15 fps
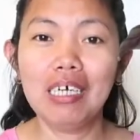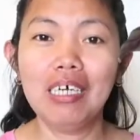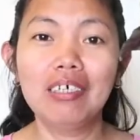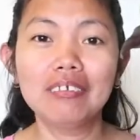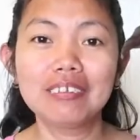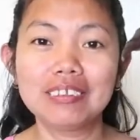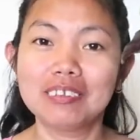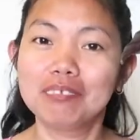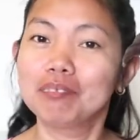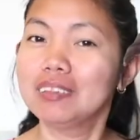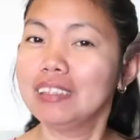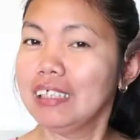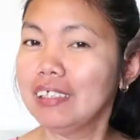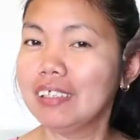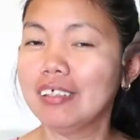found
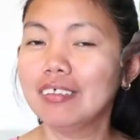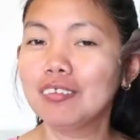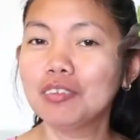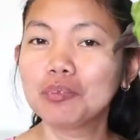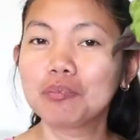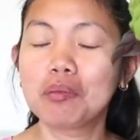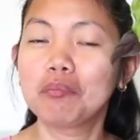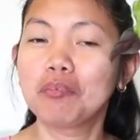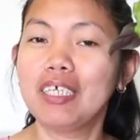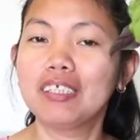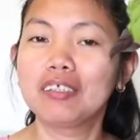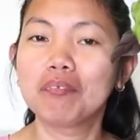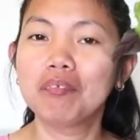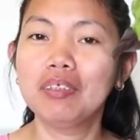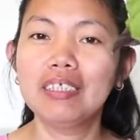some details from
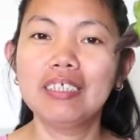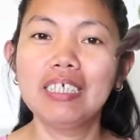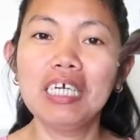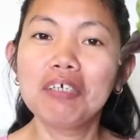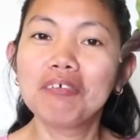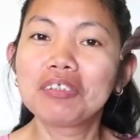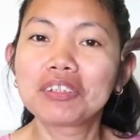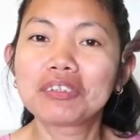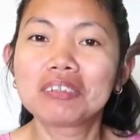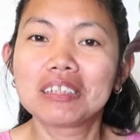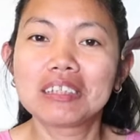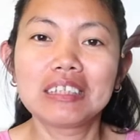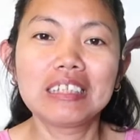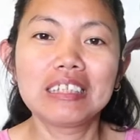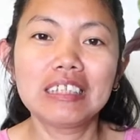Wikipedia which
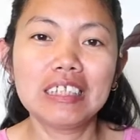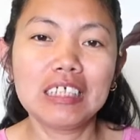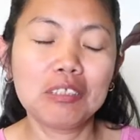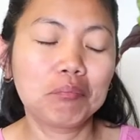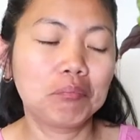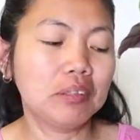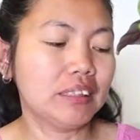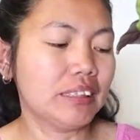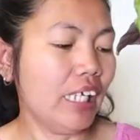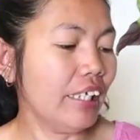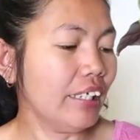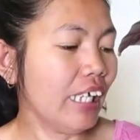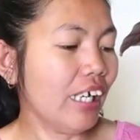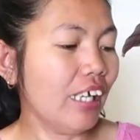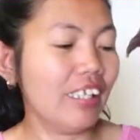was written in
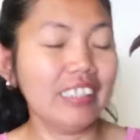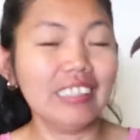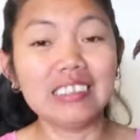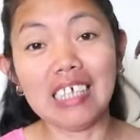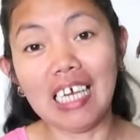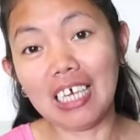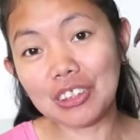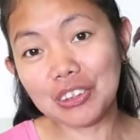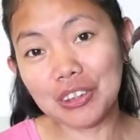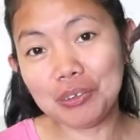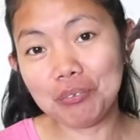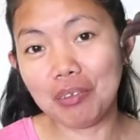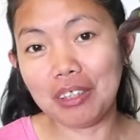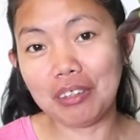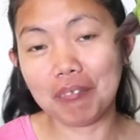Bisaya. It's
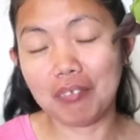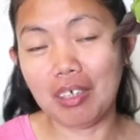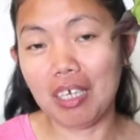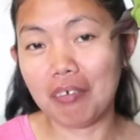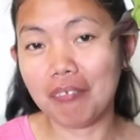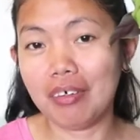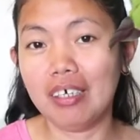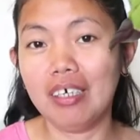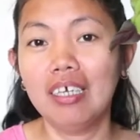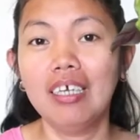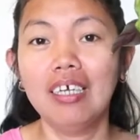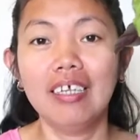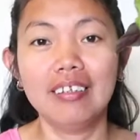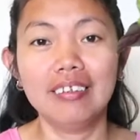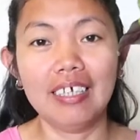actually one of our
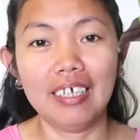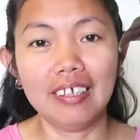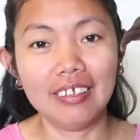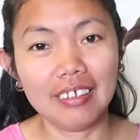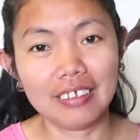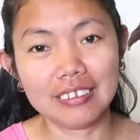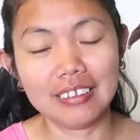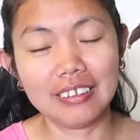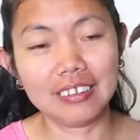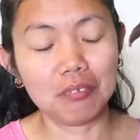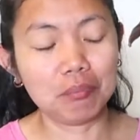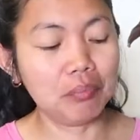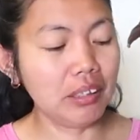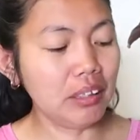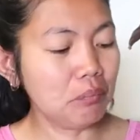dialects in
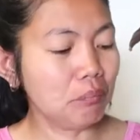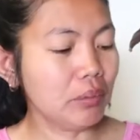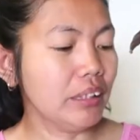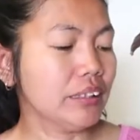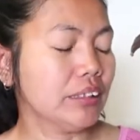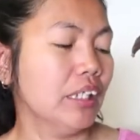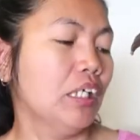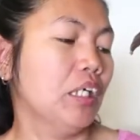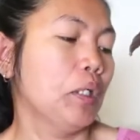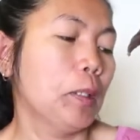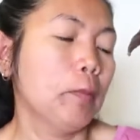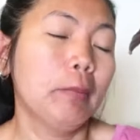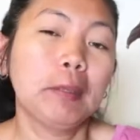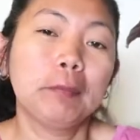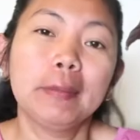the Philippines.
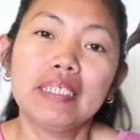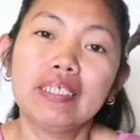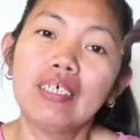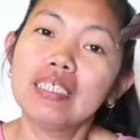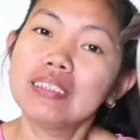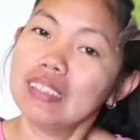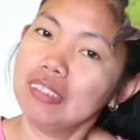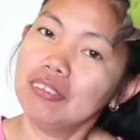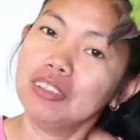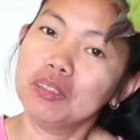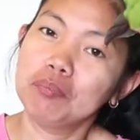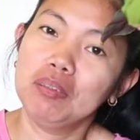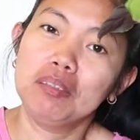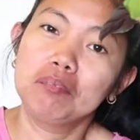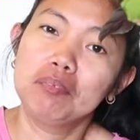But because I don't
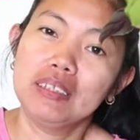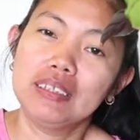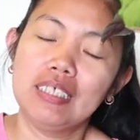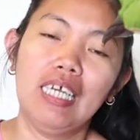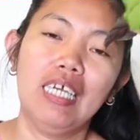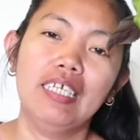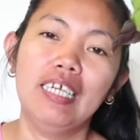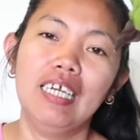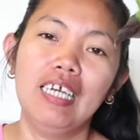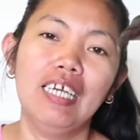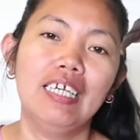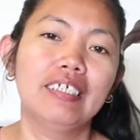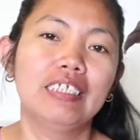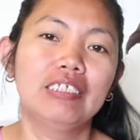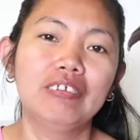speak
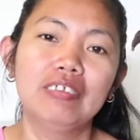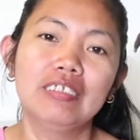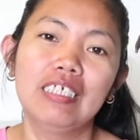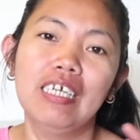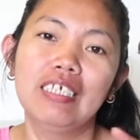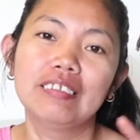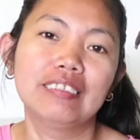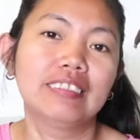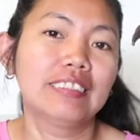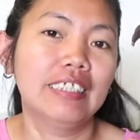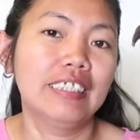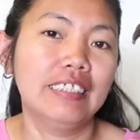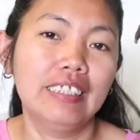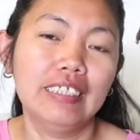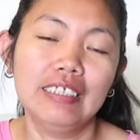Bisaya, I can only
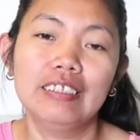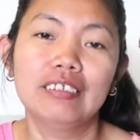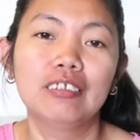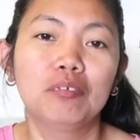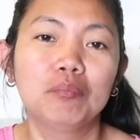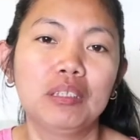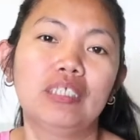understand a little